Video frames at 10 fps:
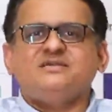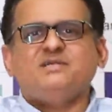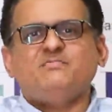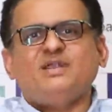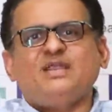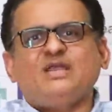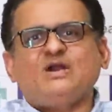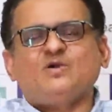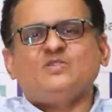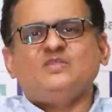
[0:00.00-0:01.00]
depending
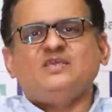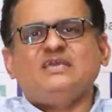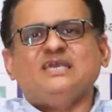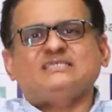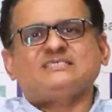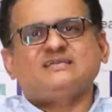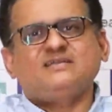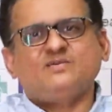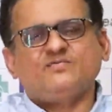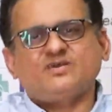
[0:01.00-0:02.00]
on the
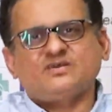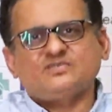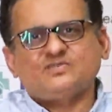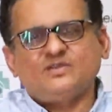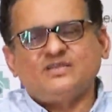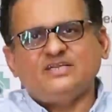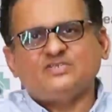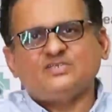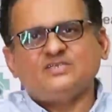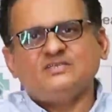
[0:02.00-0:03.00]
extent of the
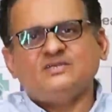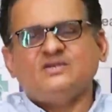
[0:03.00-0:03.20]
consolidation,